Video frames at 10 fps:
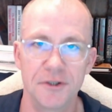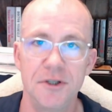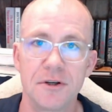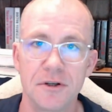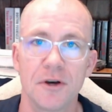
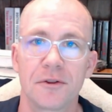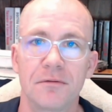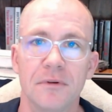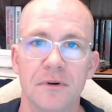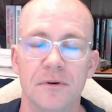So you can go
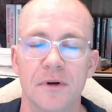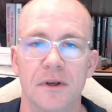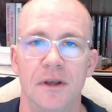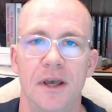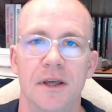through
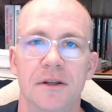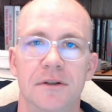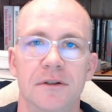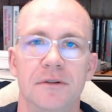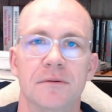and
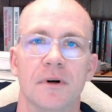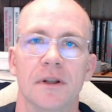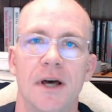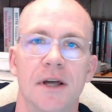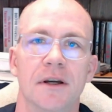do a
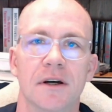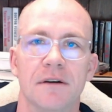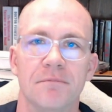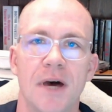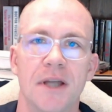lot
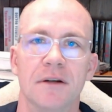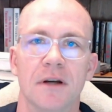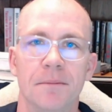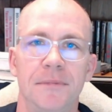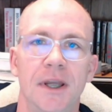of miner
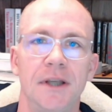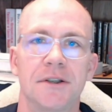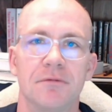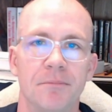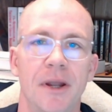
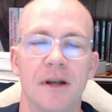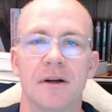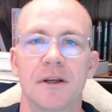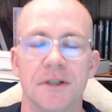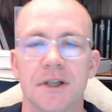updates,
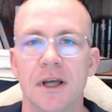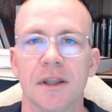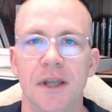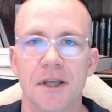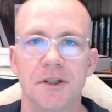repair,
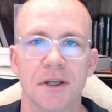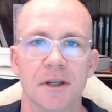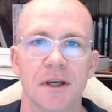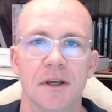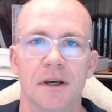
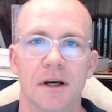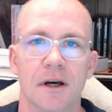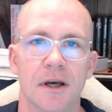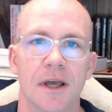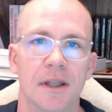consolidation,
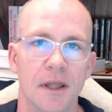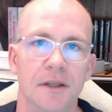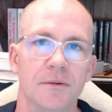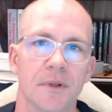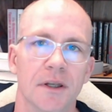
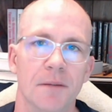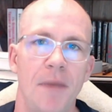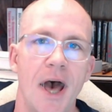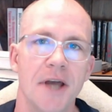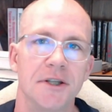and do it in a
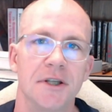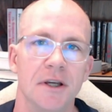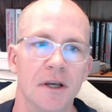batch.